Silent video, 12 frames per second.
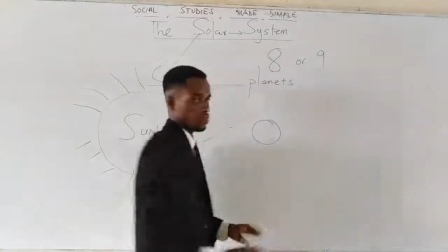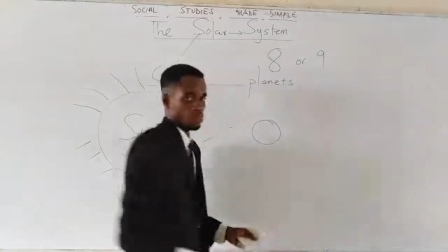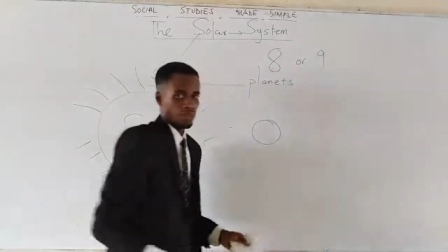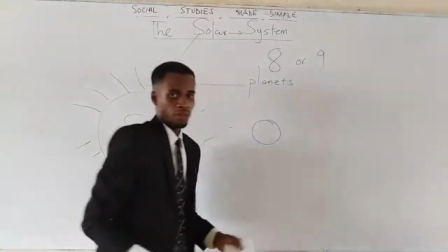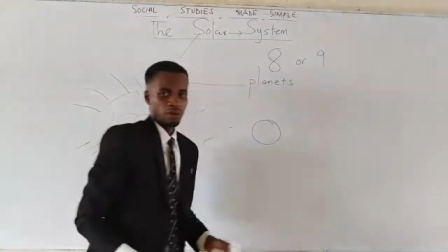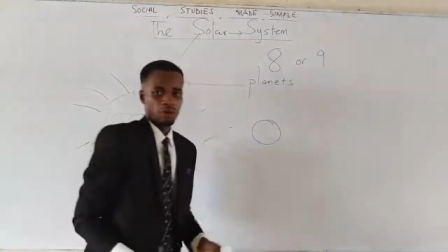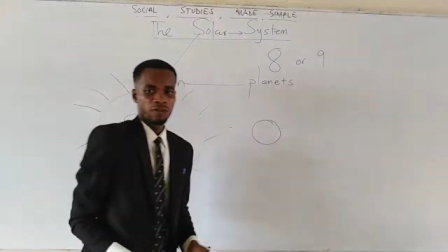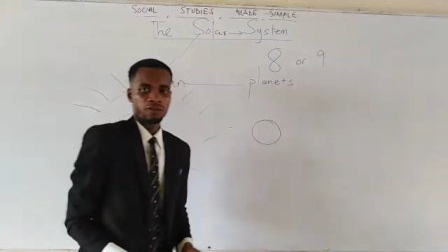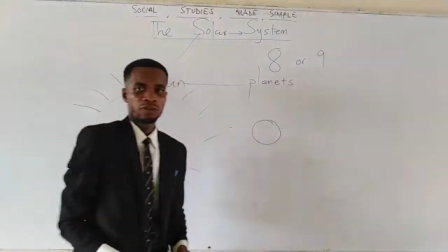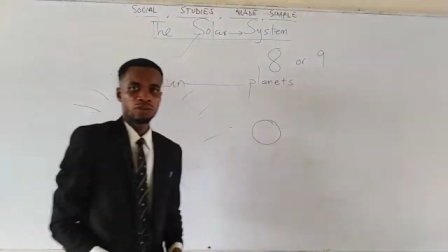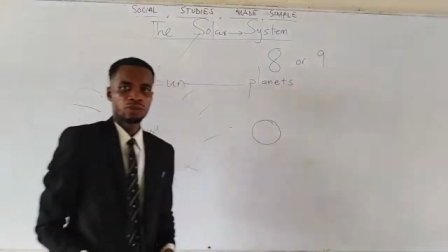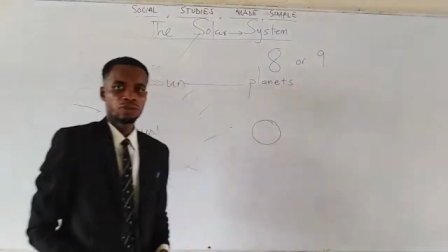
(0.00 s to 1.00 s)
some
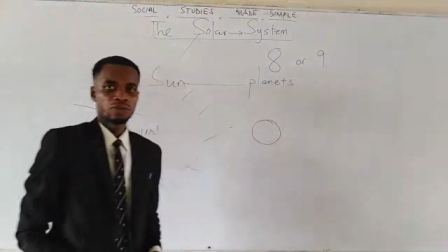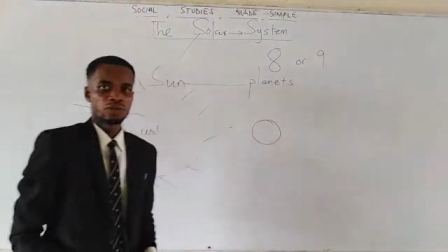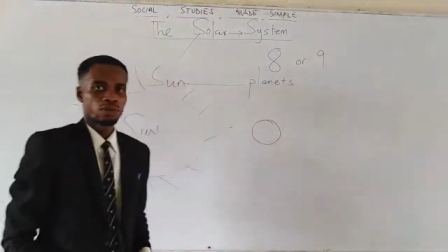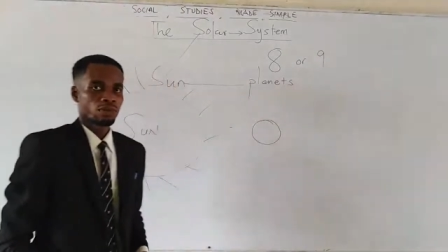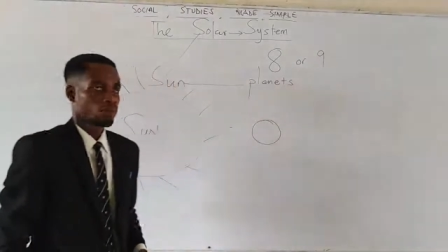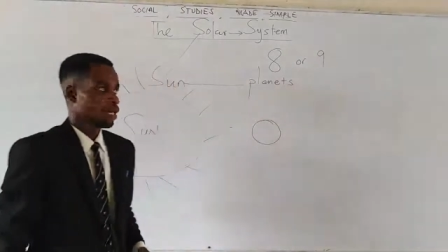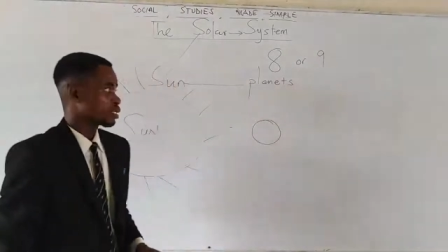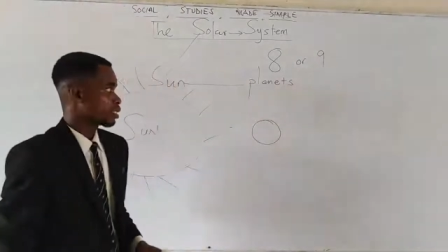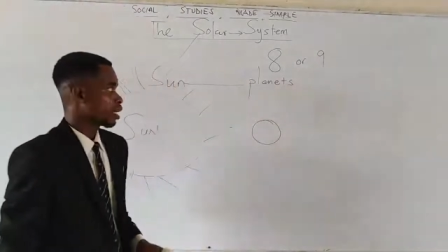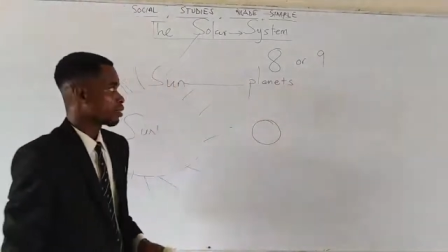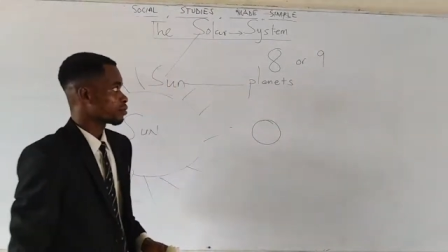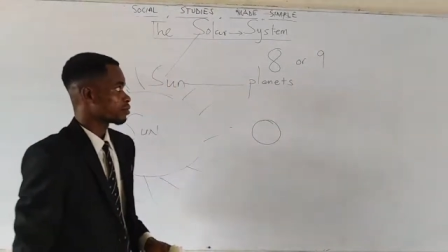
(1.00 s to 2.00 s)
of you might
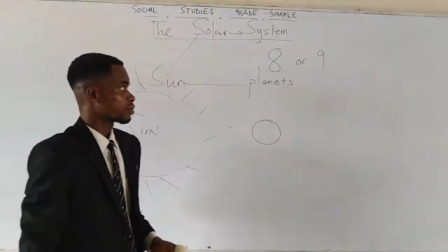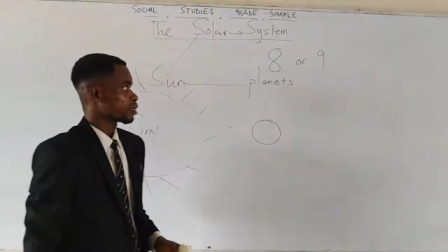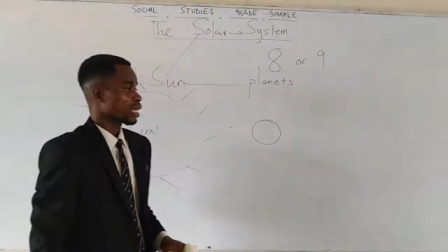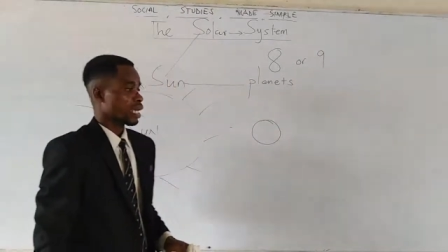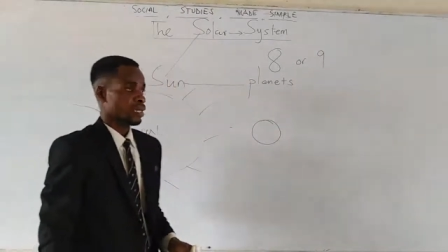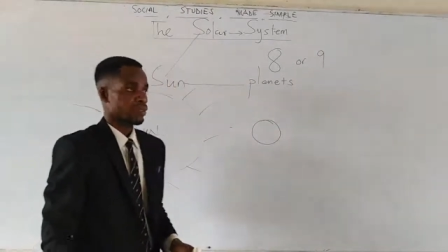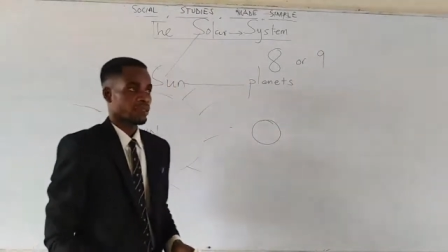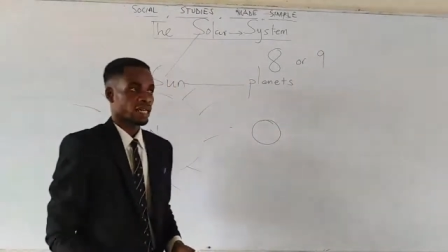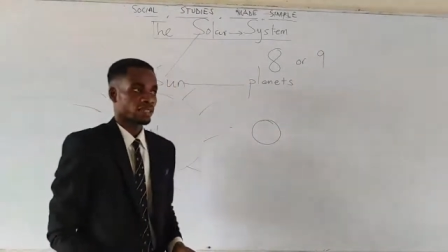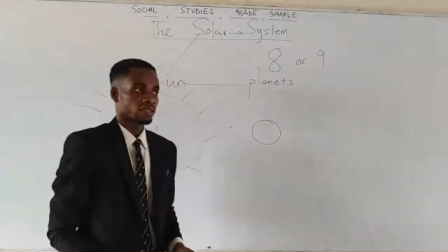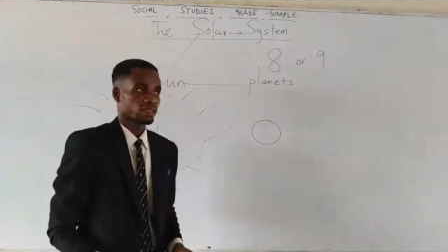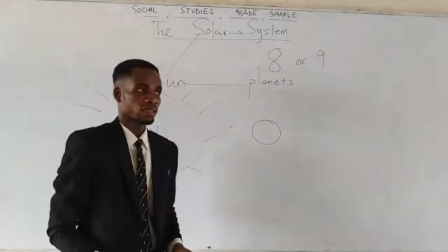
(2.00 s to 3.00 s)
have heard
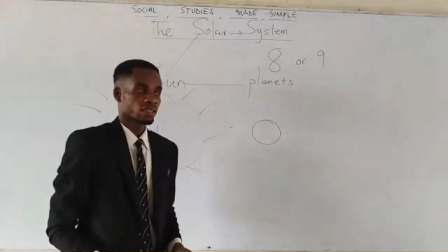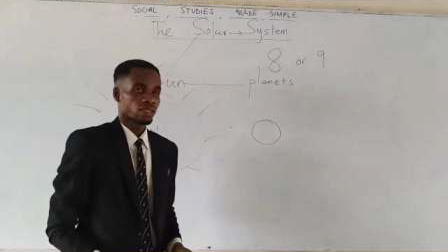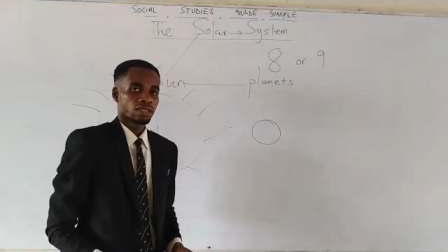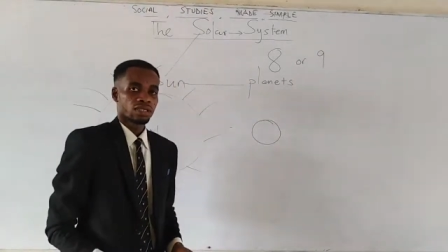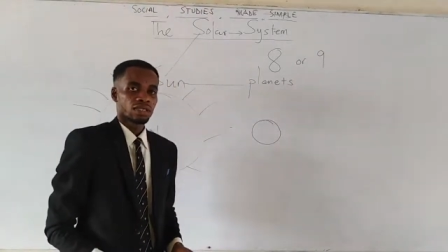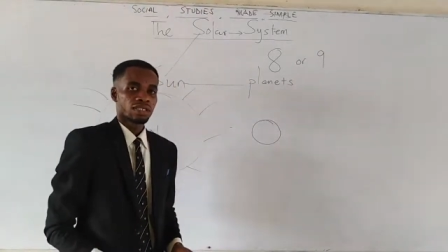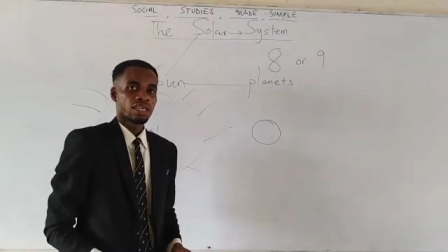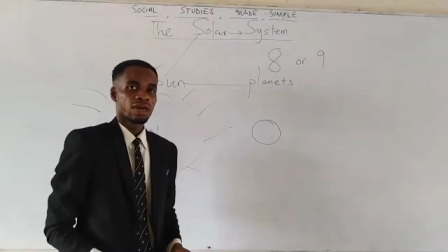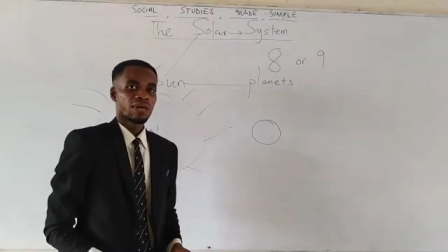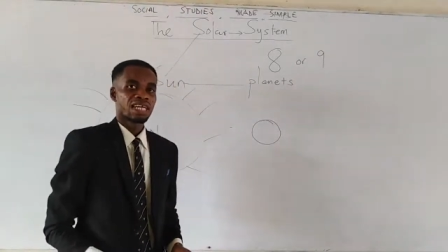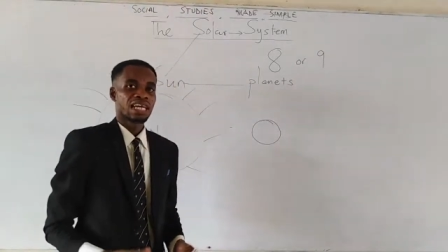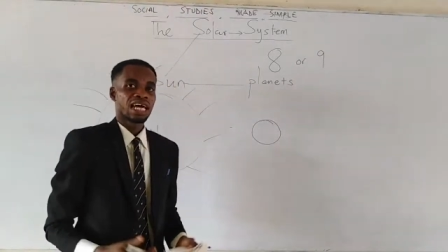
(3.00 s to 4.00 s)
that there
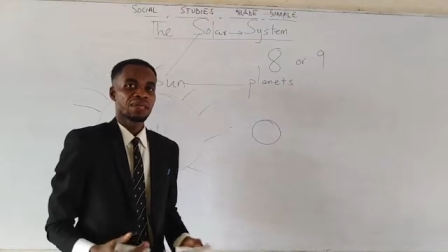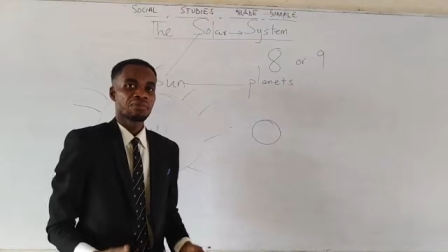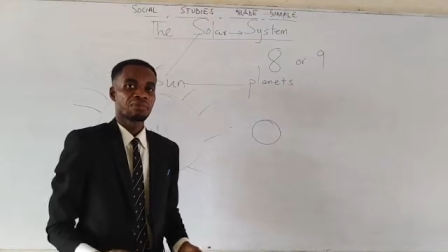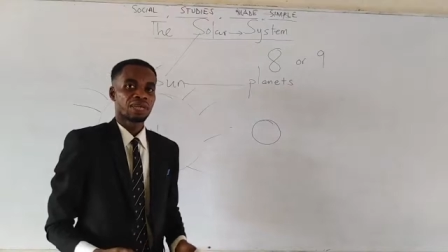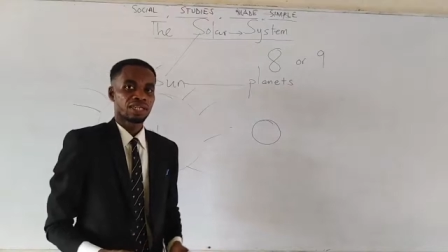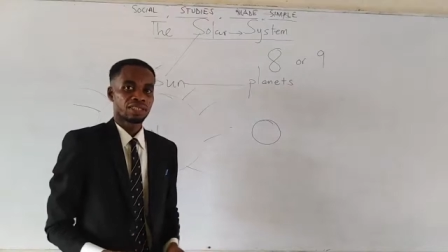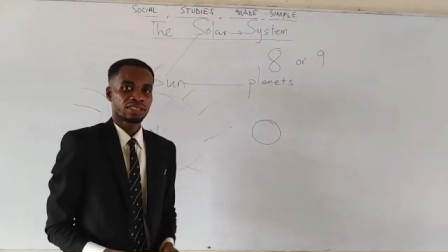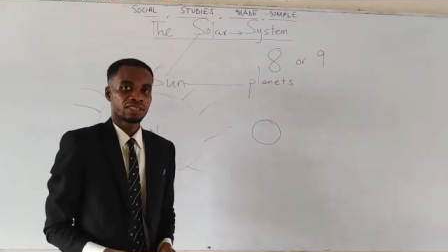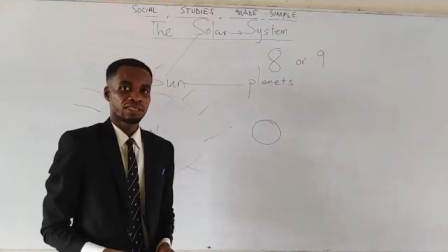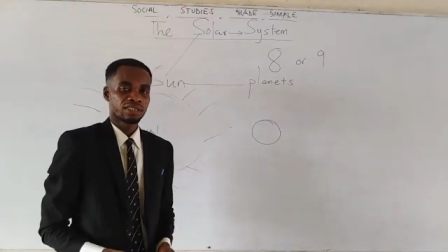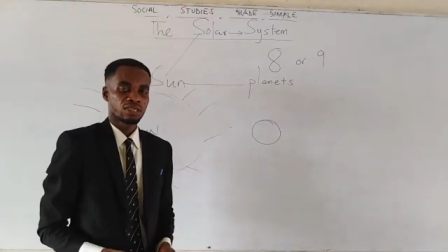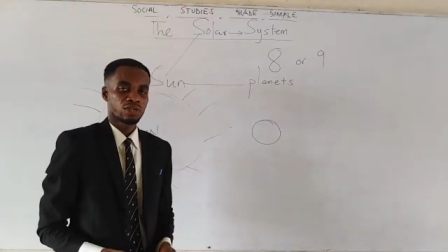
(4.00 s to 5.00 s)
were nine planets
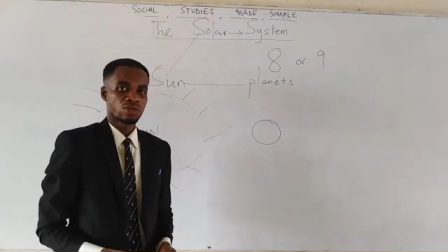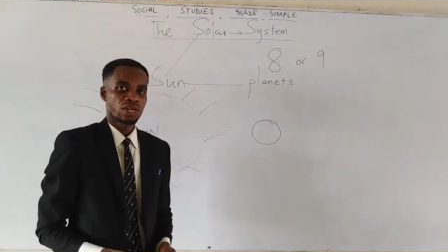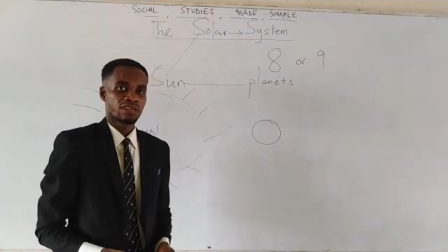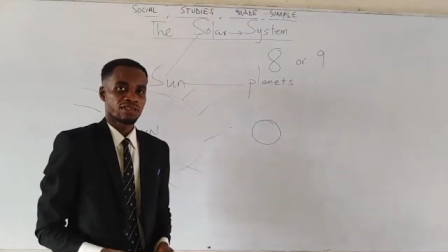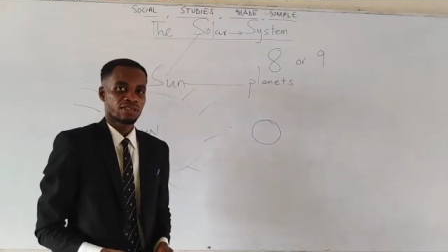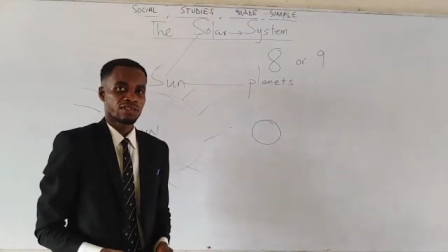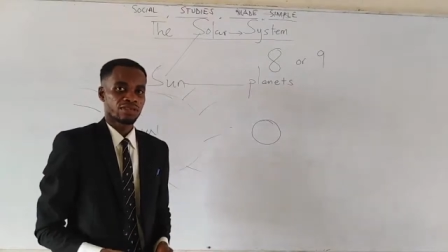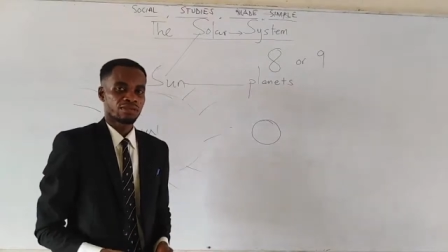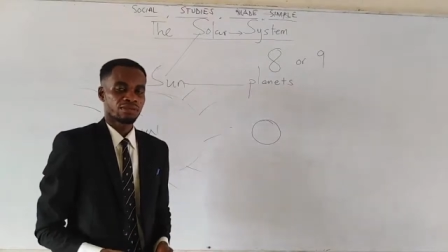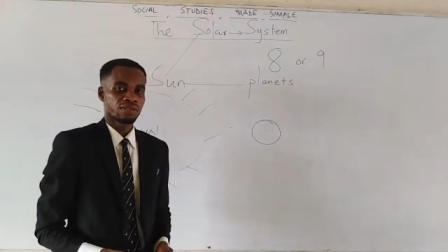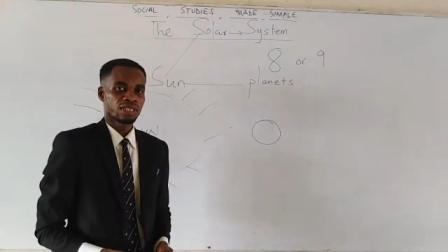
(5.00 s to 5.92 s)
in the solar system.